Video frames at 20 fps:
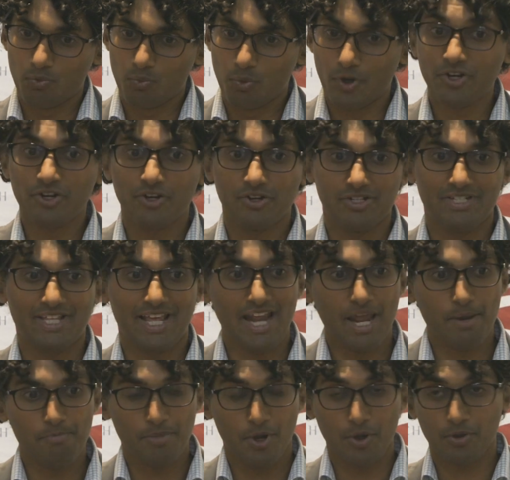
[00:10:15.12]
workers that
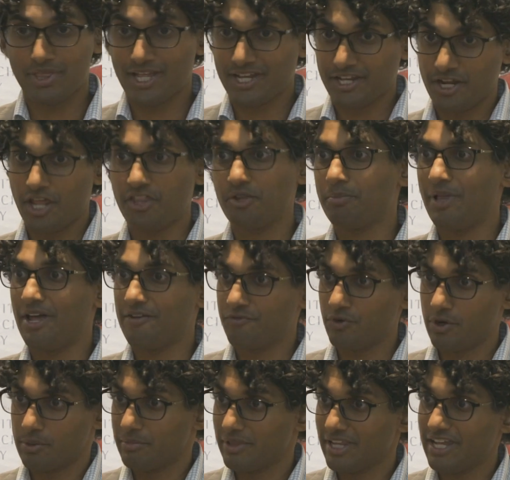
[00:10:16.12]
had both like another
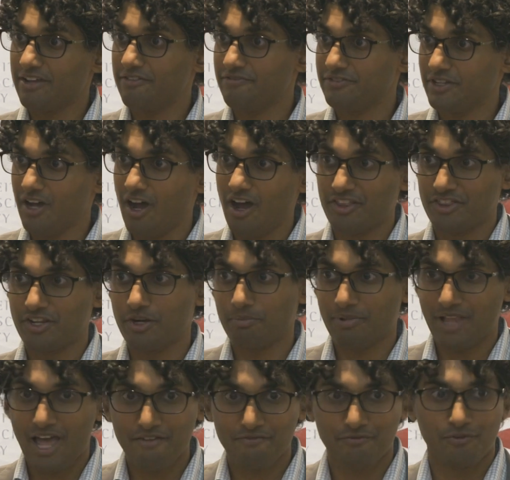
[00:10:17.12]
platform, Lyft, on their
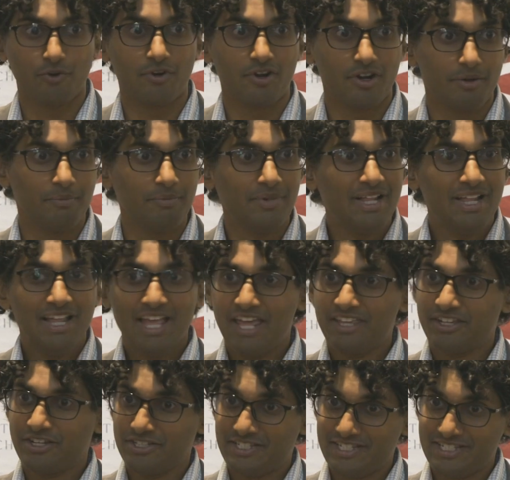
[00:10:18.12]
platform,
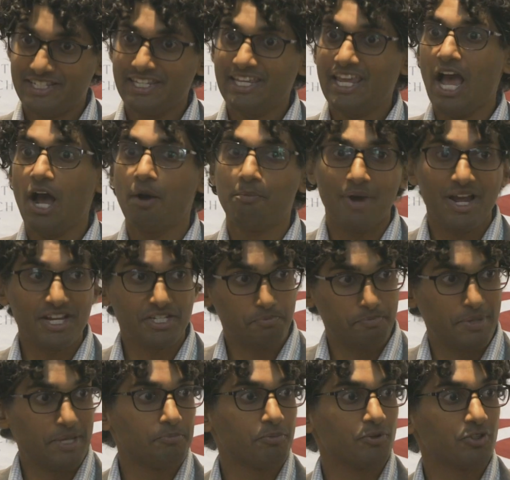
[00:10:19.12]
and could see how much
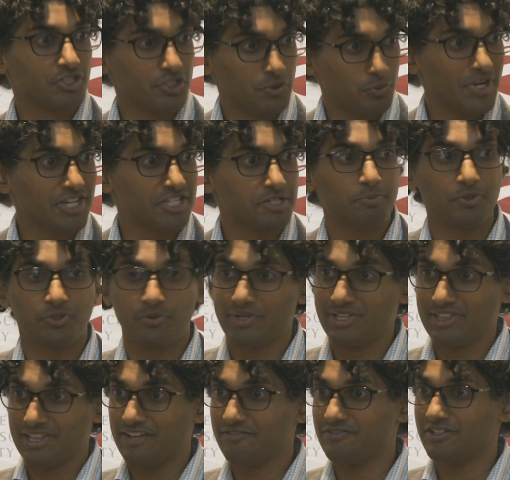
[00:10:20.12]
people switch
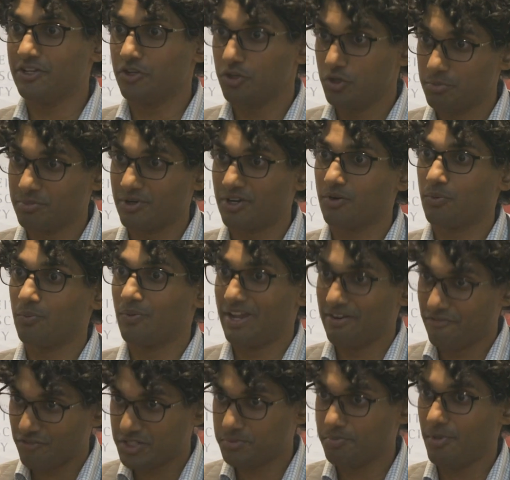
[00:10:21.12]
between Lyft and Uber
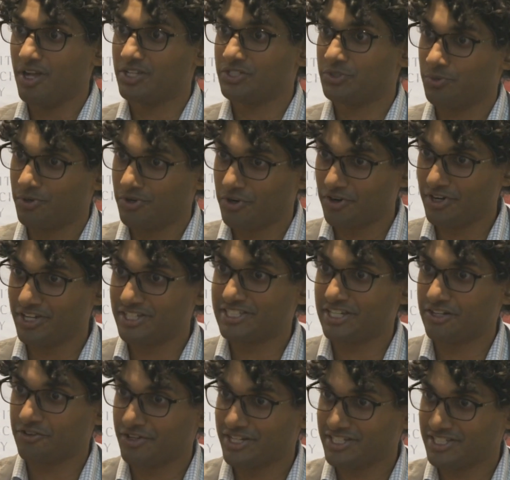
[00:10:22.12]
in response to an earnings
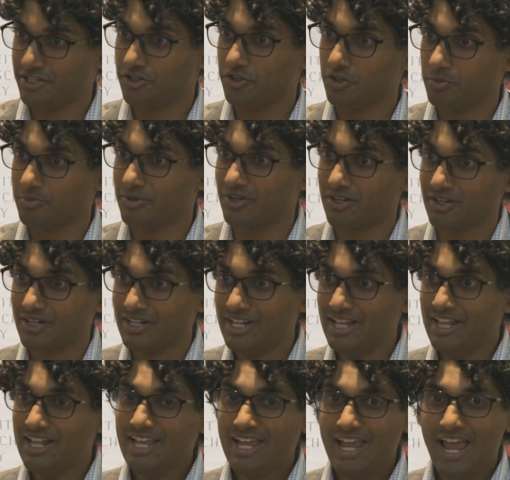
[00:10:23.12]
increase in Uber.
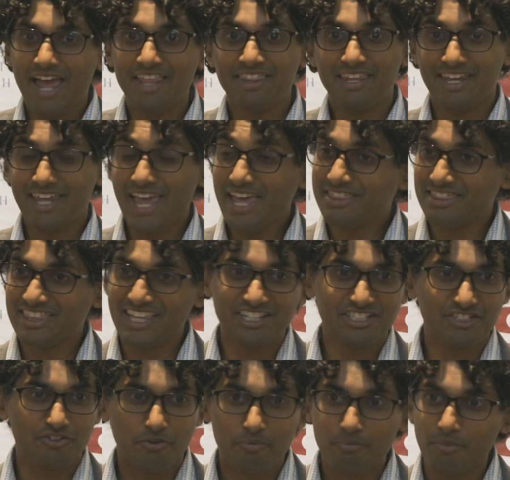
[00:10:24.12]
And they get that
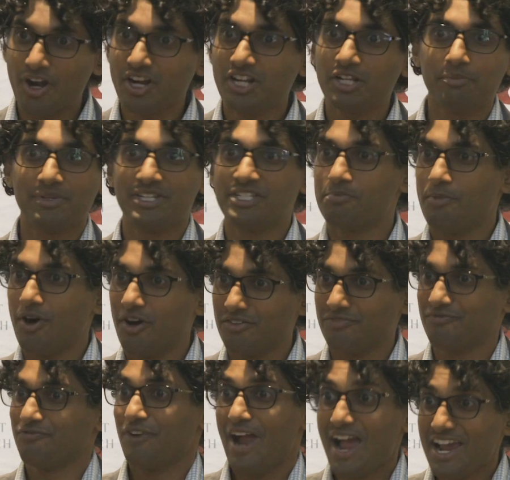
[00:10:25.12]
it's a remarkably
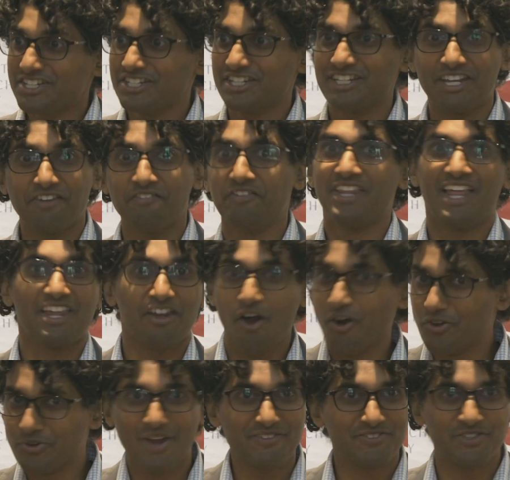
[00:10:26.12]
small fraction, given that
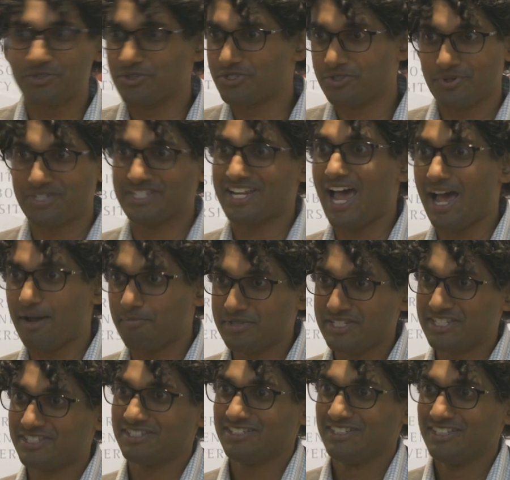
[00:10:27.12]
all you have to do is switch
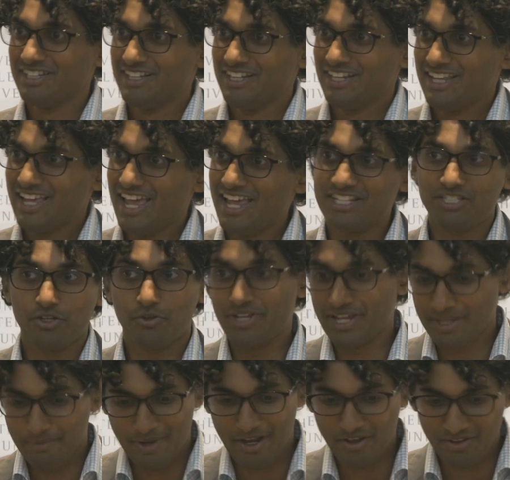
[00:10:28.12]
apps. And it's
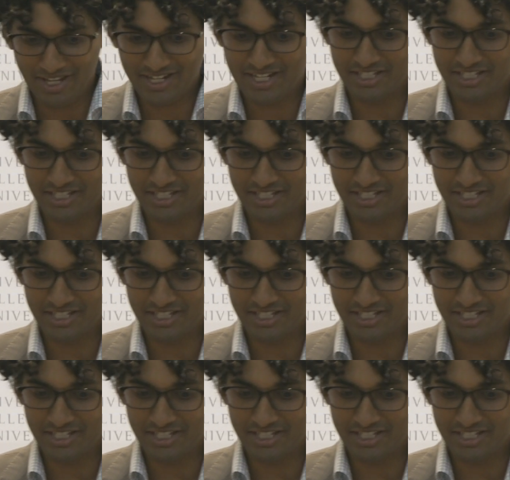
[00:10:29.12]
only about,